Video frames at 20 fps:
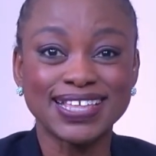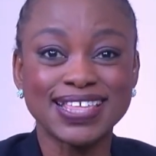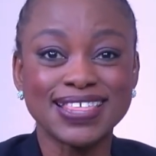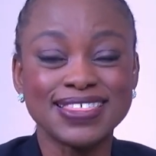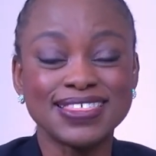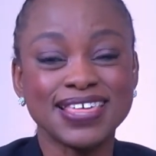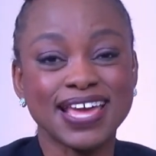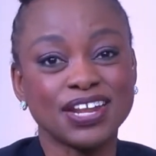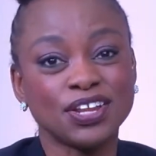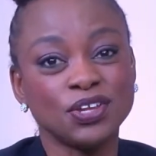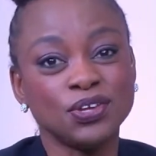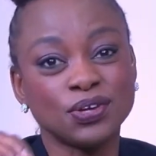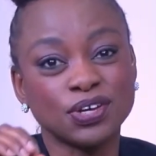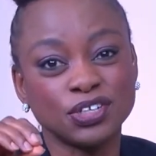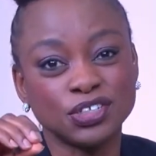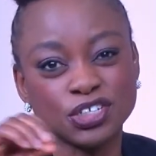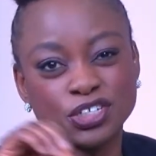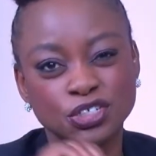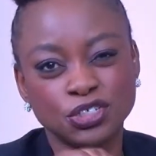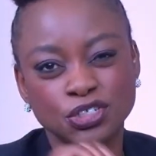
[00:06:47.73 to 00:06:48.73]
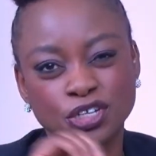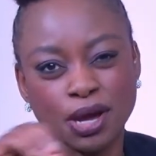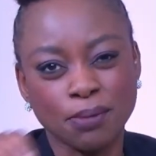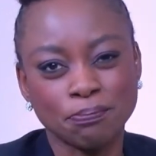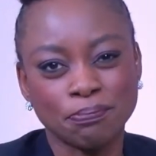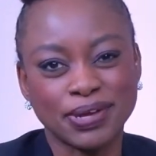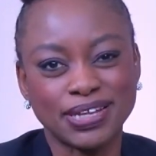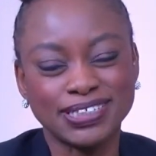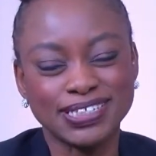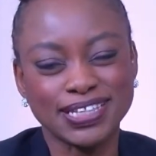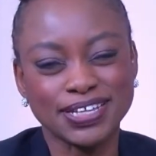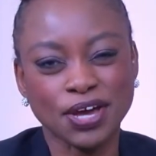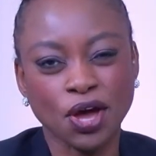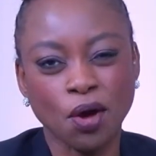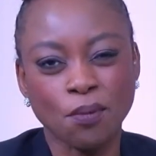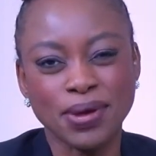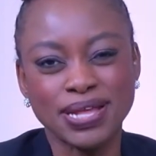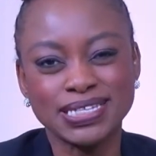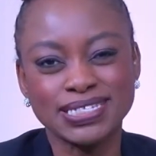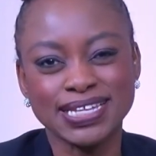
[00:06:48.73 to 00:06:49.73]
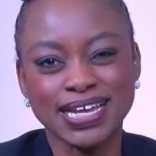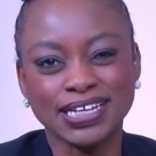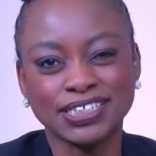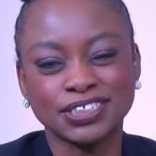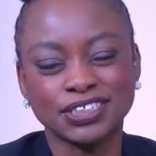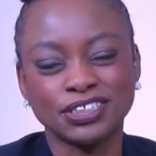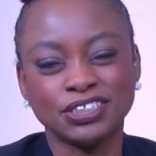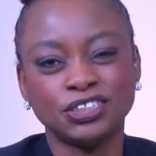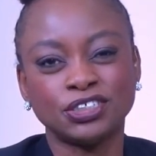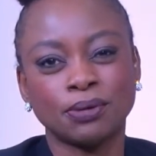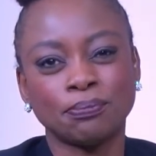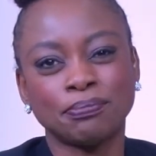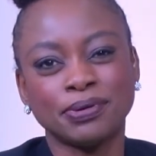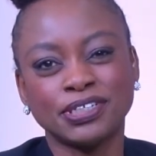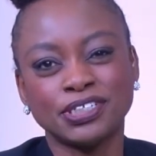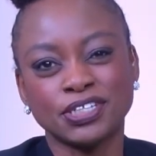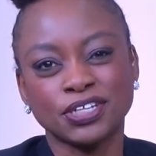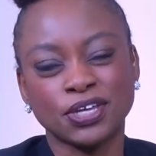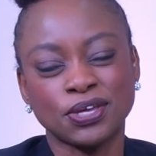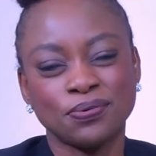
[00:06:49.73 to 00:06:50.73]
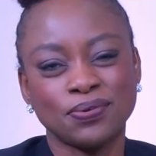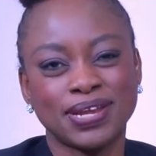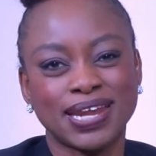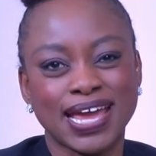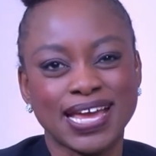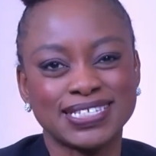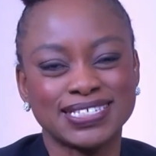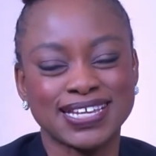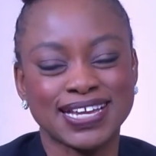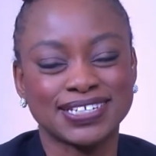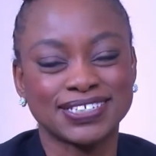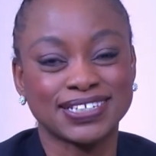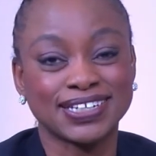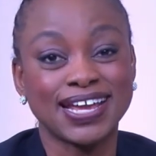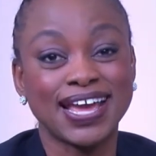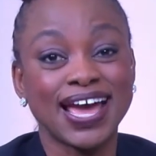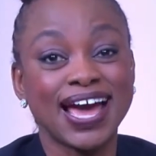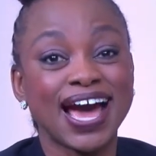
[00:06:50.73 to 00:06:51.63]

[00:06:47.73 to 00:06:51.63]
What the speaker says: then you can just jump into the comment section, jump into the Q&A section.